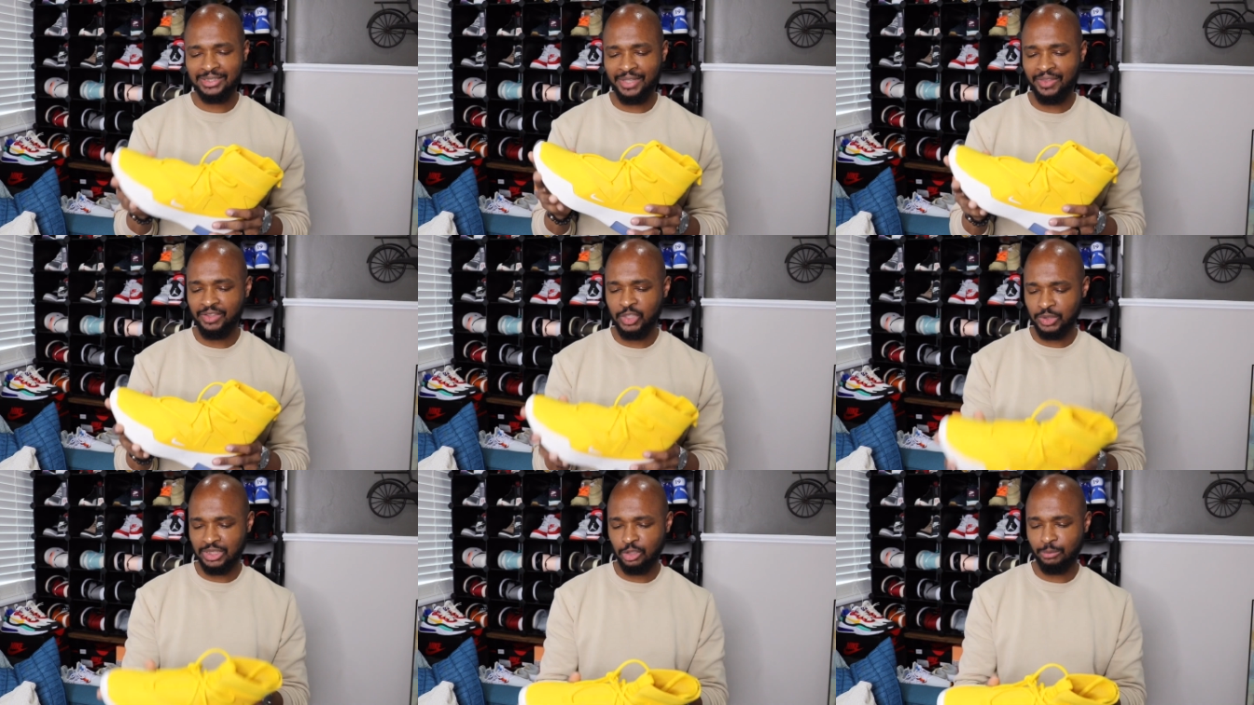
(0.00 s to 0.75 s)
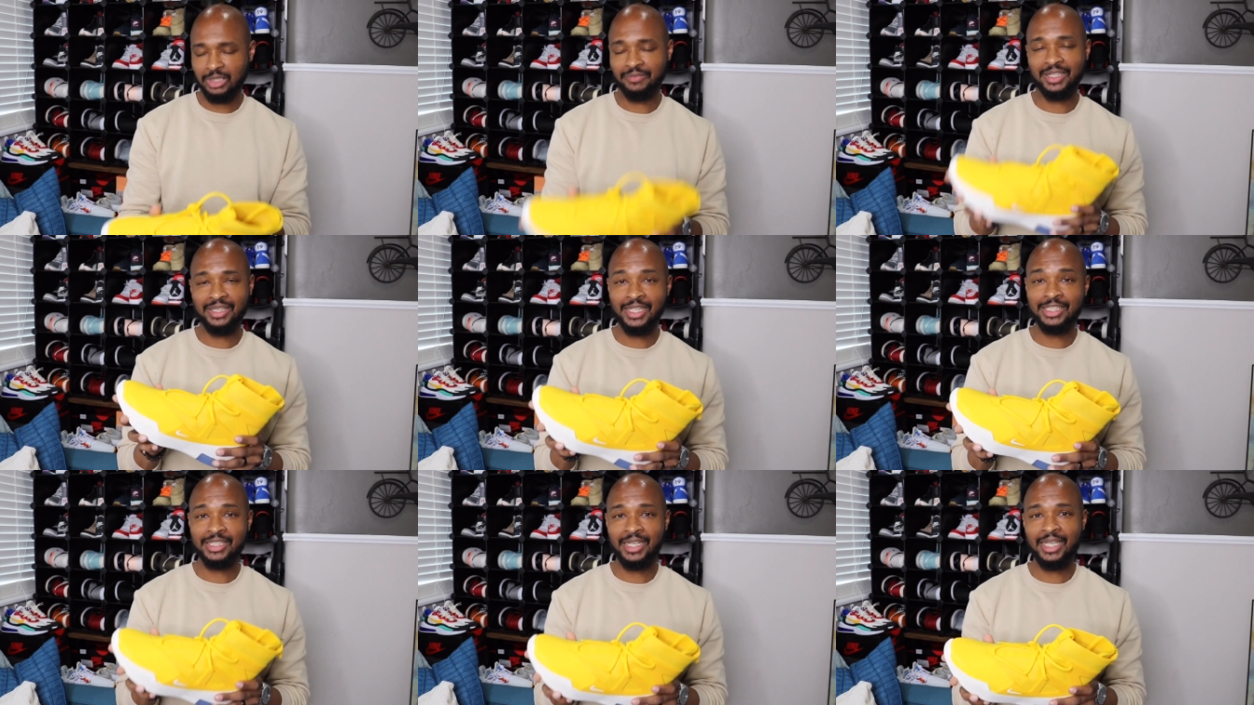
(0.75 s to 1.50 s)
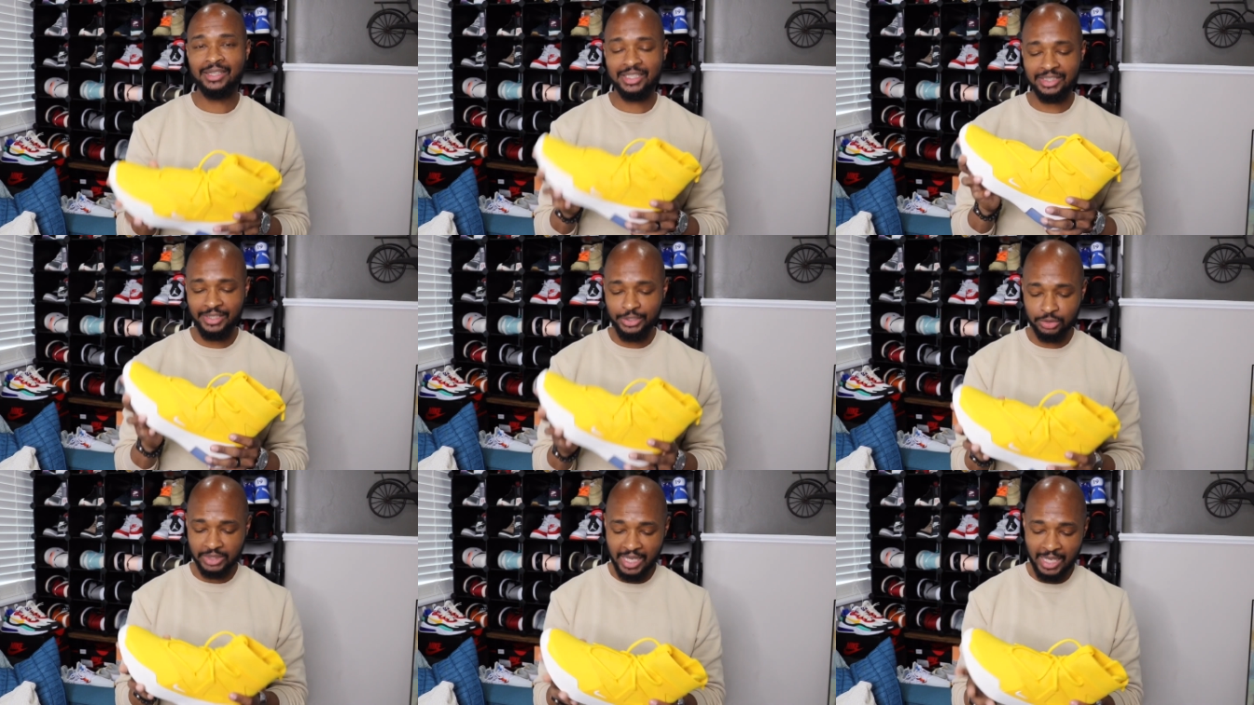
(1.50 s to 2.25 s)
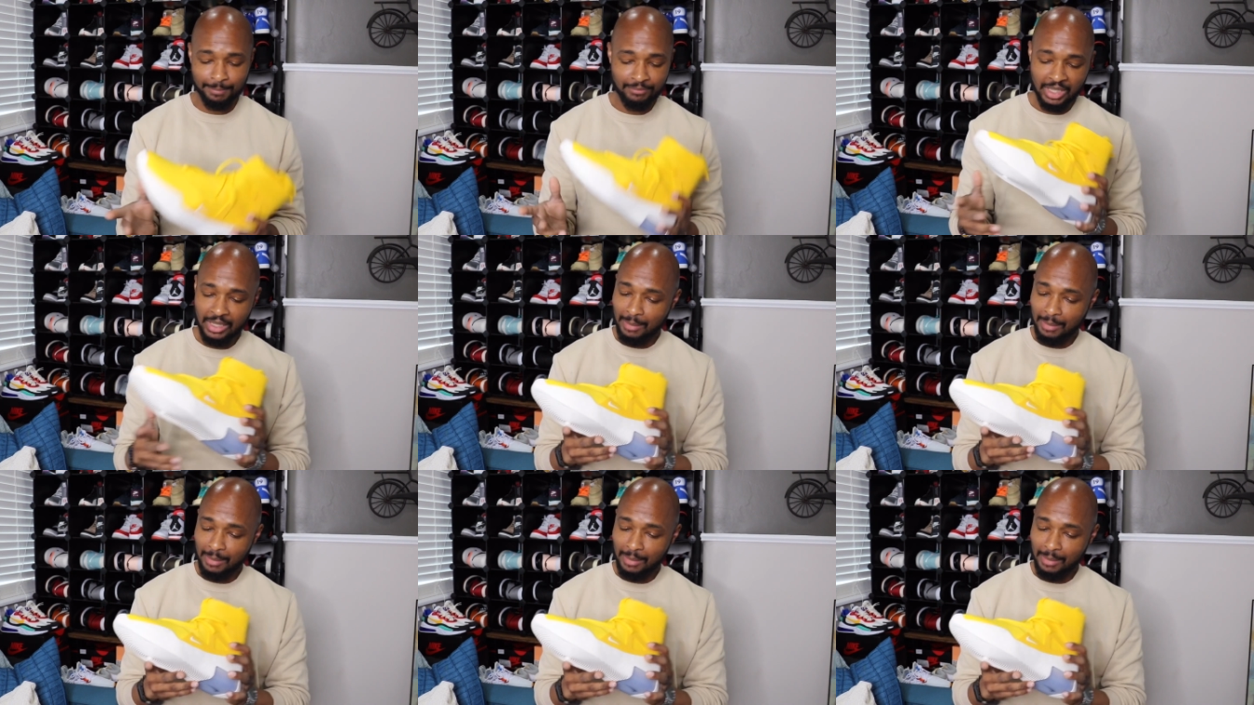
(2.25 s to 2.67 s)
I think there was a little bit of a glitch in the sneakers app,